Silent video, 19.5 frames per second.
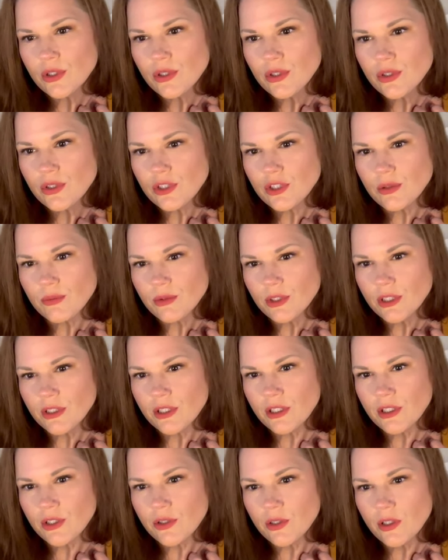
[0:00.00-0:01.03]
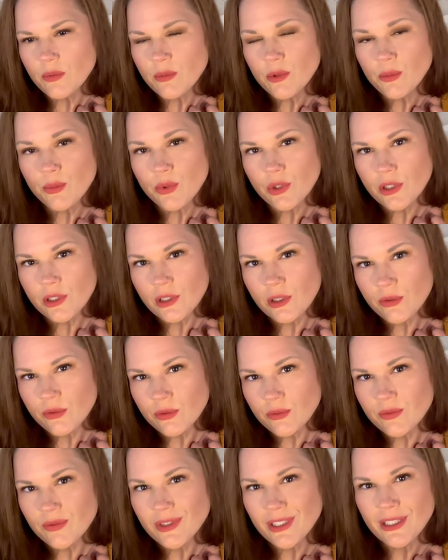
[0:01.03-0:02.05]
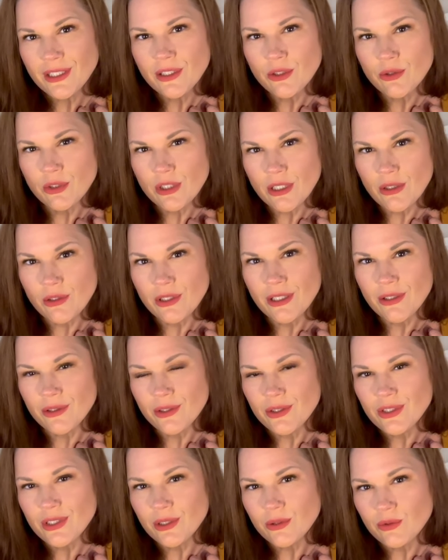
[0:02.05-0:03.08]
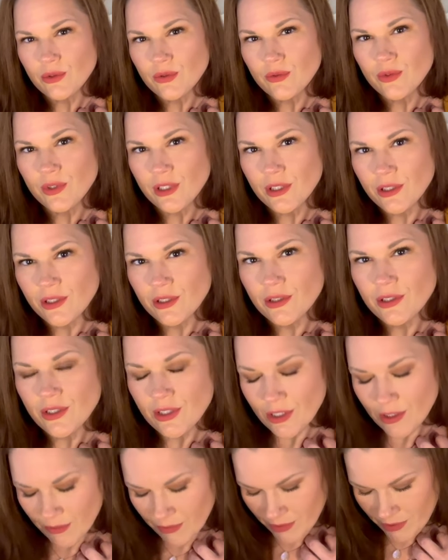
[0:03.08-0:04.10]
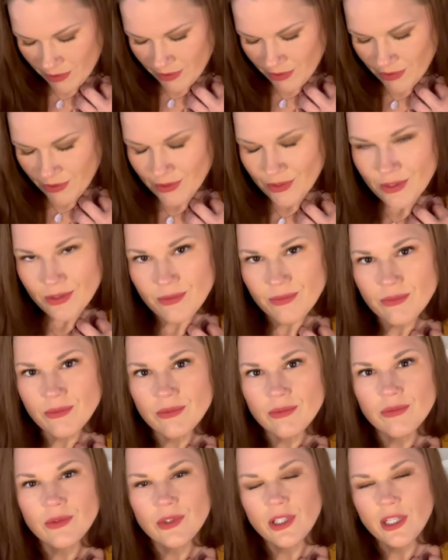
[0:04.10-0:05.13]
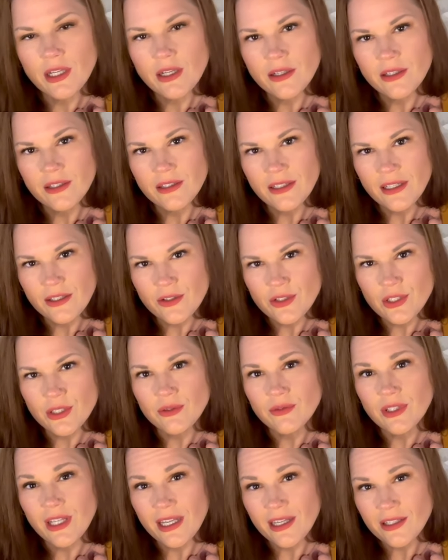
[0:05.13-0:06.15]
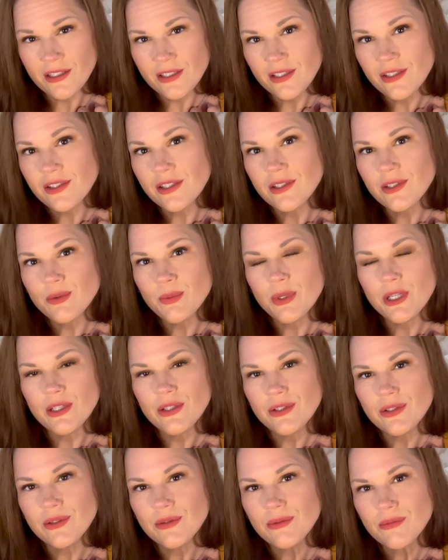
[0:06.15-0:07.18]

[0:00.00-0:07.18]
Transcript: Something that you have been putting off from feeling, you're now allowing yourself to feeling it. Is that what this is? That you're going to allow yourself to access that space?